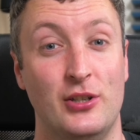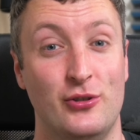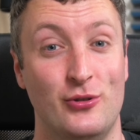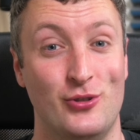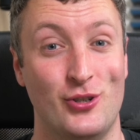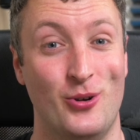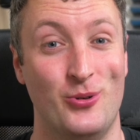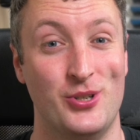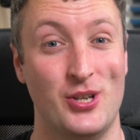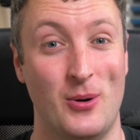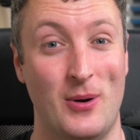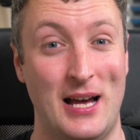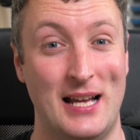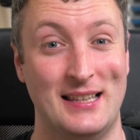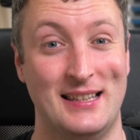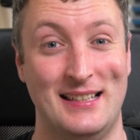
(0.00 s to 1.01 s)
to Tokyo
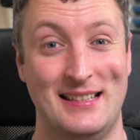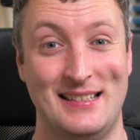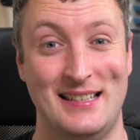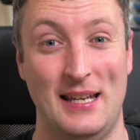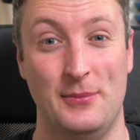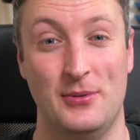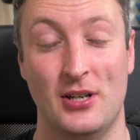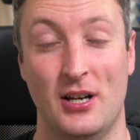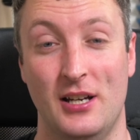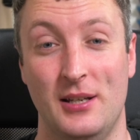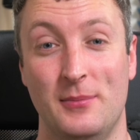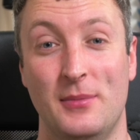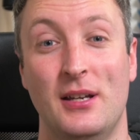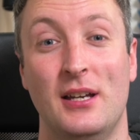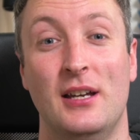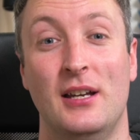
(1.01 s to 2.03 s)
at the same time,